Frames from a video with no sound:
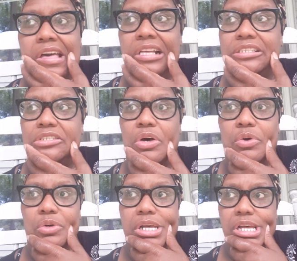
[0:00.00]
And
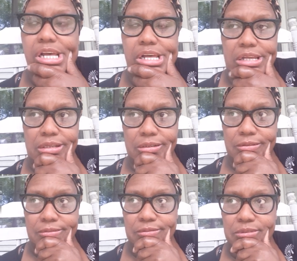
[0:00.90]
so
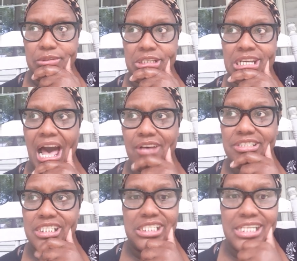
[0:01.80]
he
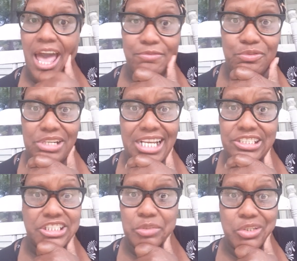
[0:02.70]
obviously didn't have a
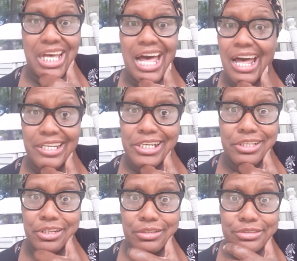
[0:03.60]
relationship with God
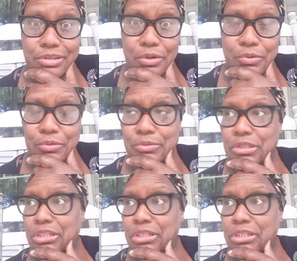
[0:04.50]
either. So,